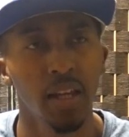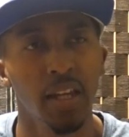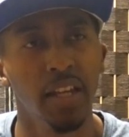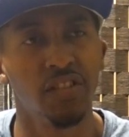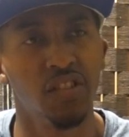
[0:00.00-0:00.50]

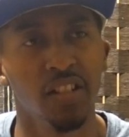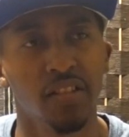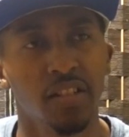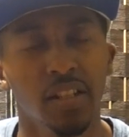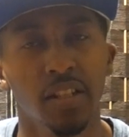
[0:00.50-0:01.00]
It's
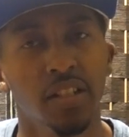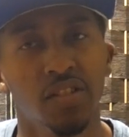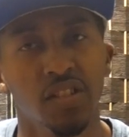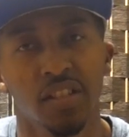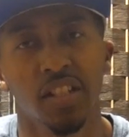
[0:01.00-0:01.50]
just
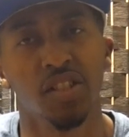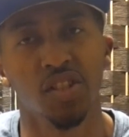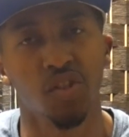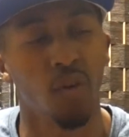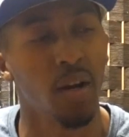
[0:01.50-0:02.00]

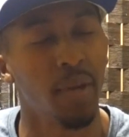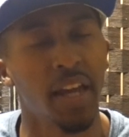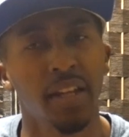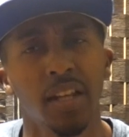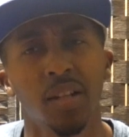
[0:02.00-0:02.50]
great, man.
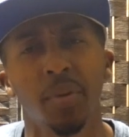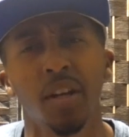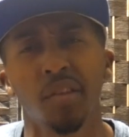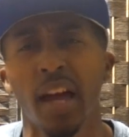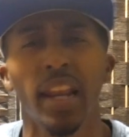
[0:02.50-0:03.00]
And to be
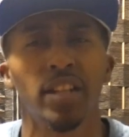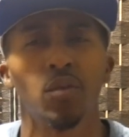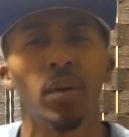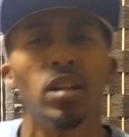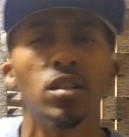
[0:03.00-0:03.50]
honest, I like the
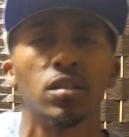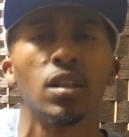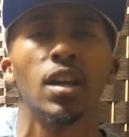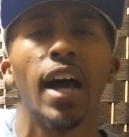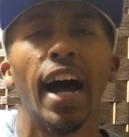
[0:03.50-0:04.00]
way it looks.
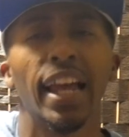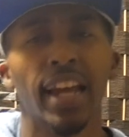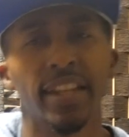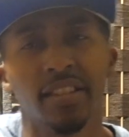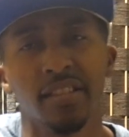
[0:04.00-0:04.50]
I
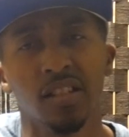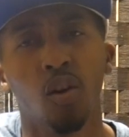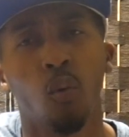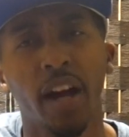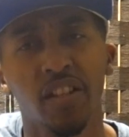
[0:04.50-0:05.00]
like this
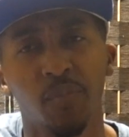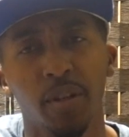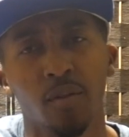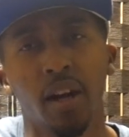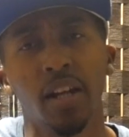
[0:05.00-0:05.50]
little white
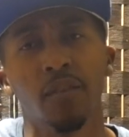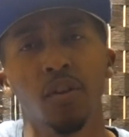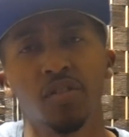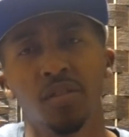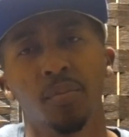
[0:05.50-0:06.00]
speaker right here
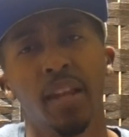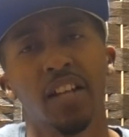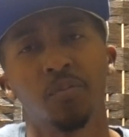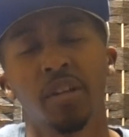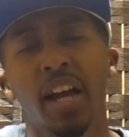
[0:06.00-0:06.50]
versus the black
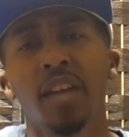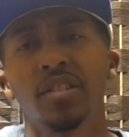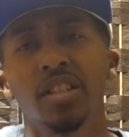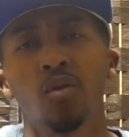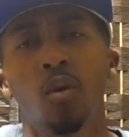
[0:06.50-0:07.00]
speaker. I even
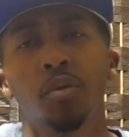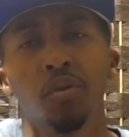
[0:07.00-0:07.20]
seen the one with the